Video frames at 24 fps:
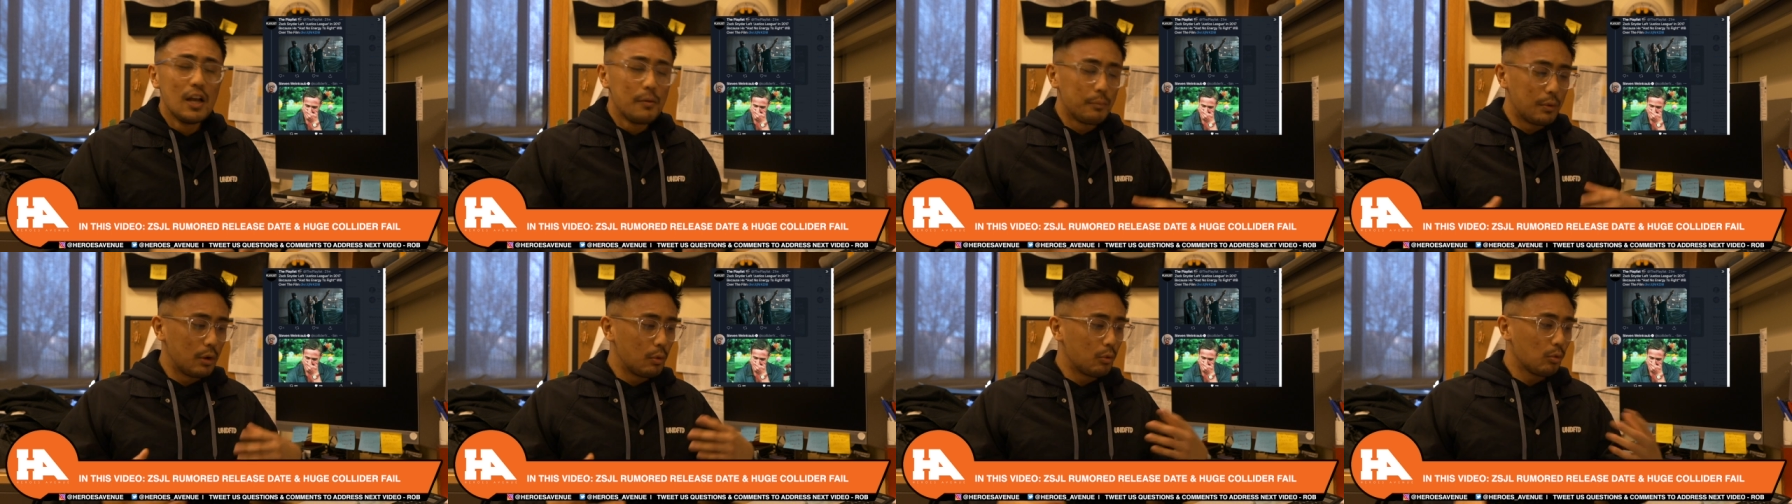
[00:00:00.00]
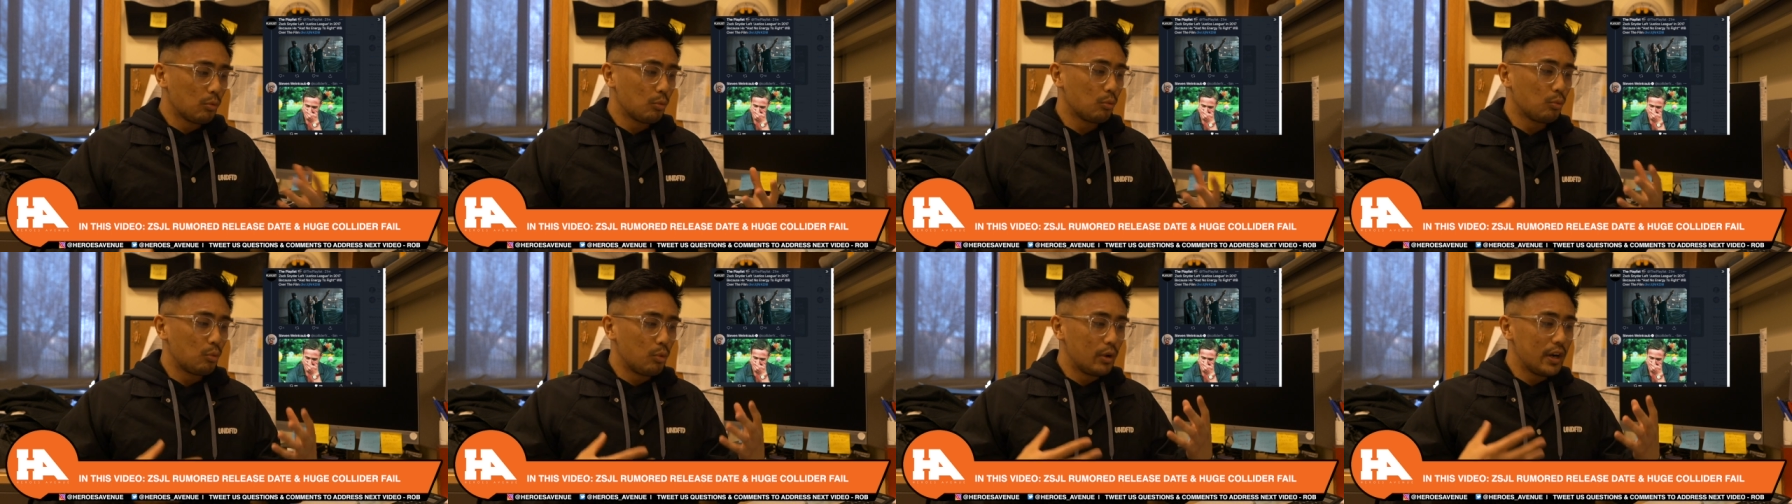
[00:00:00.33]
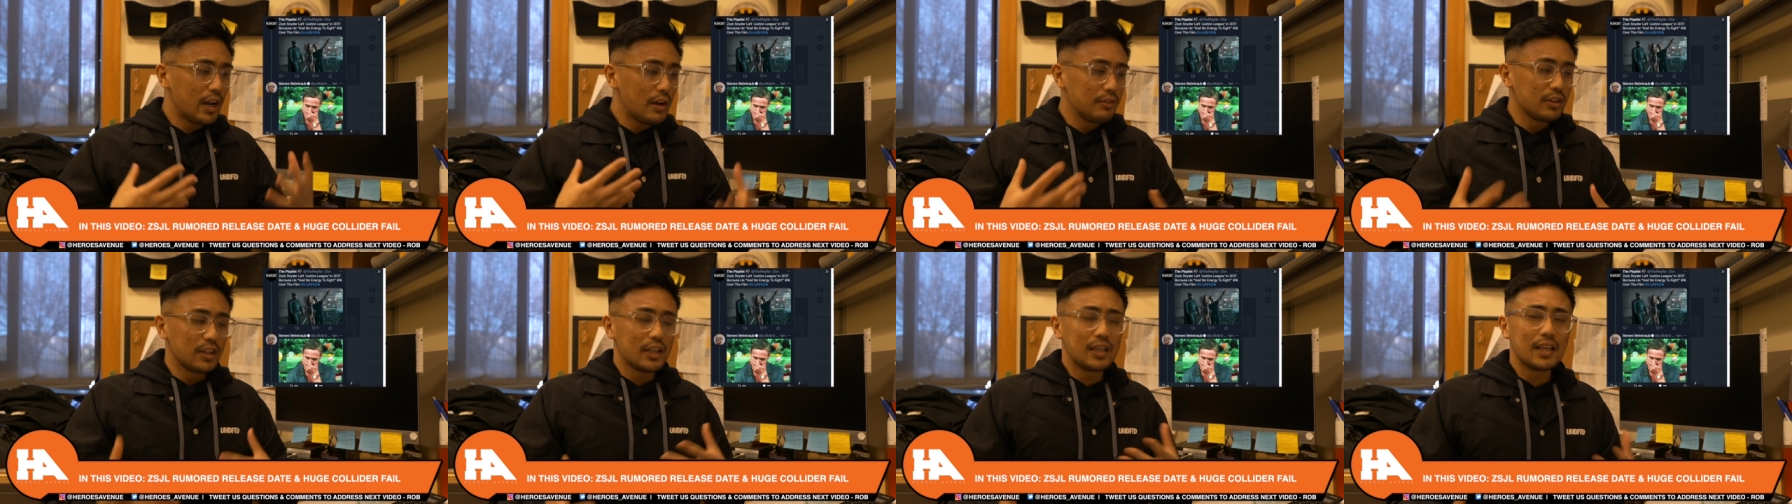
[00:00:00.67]
But
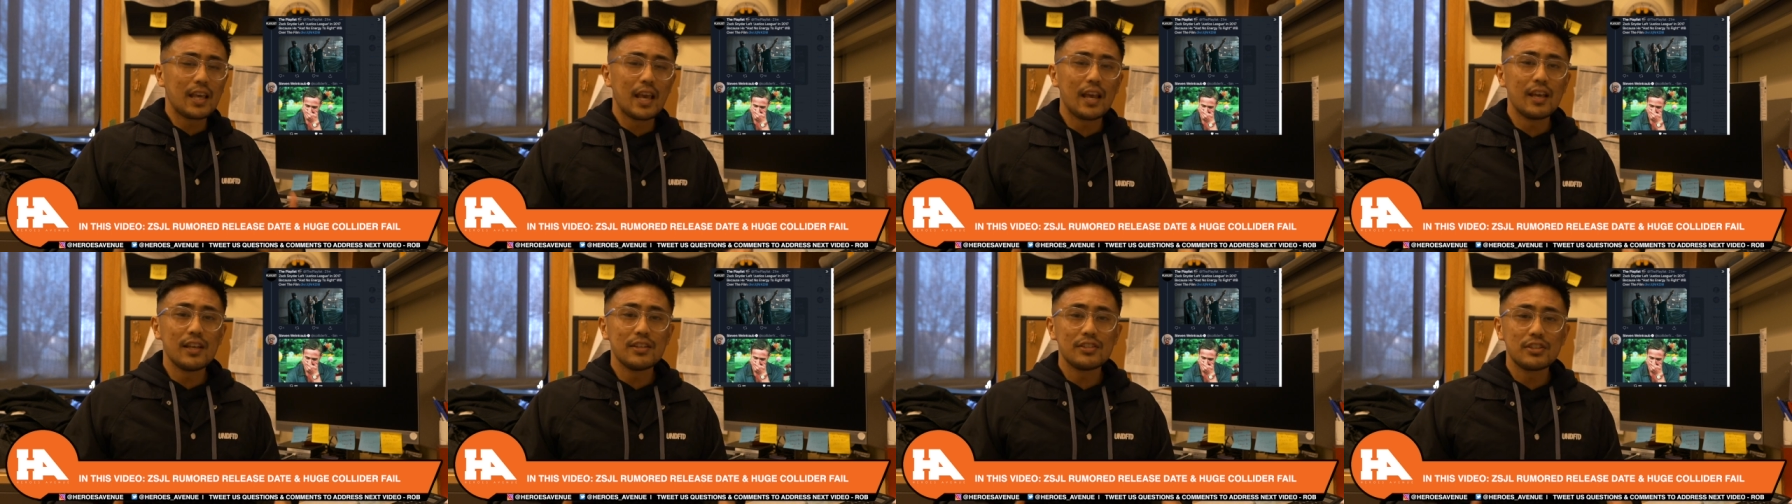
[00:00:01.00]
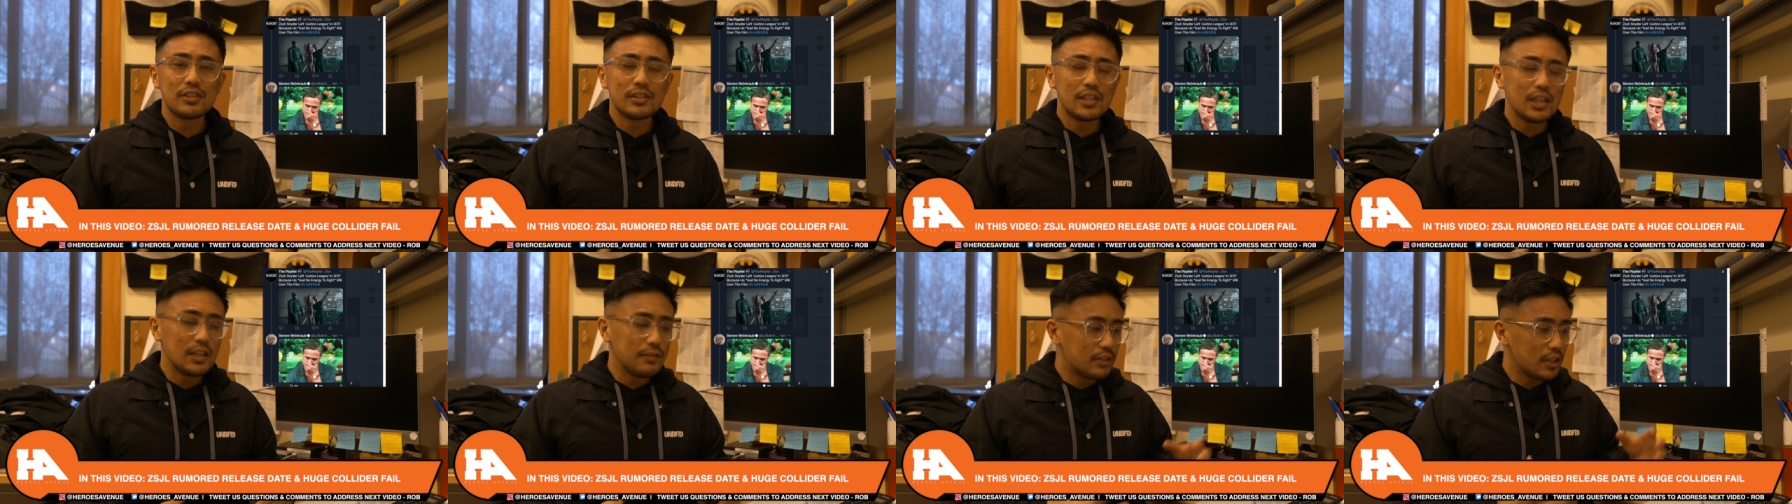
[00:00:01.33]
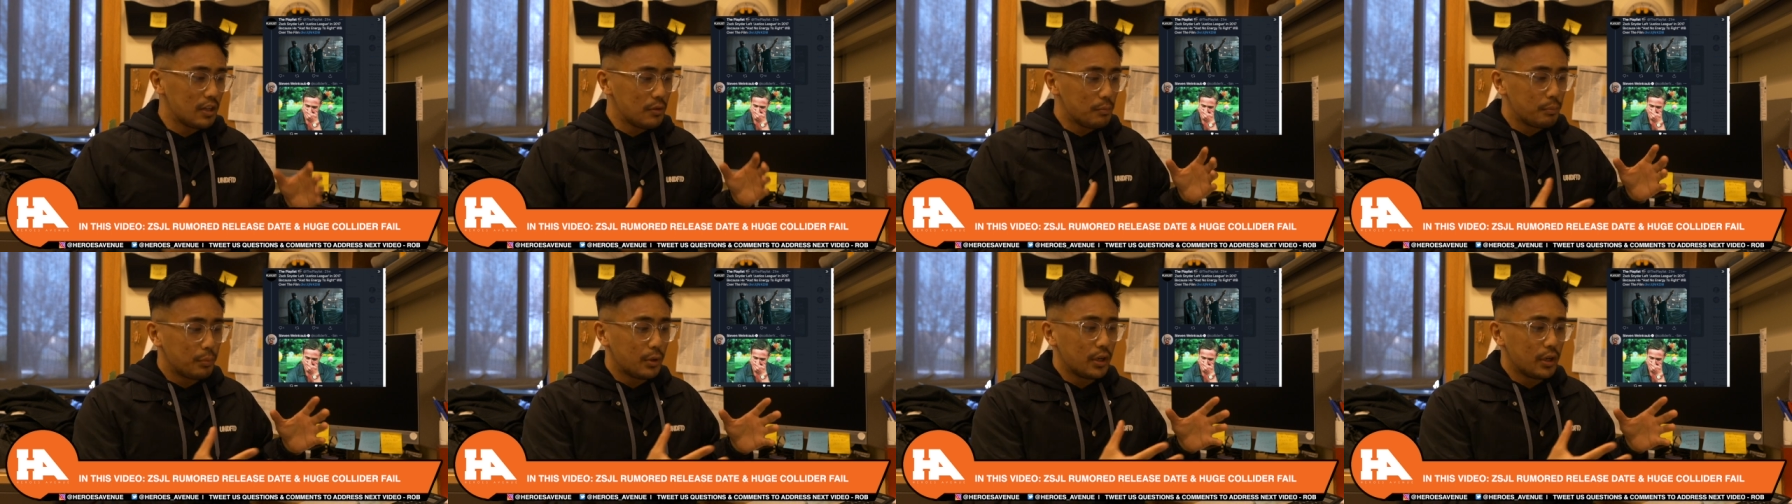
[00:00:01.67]
whatever the case, Steve didn't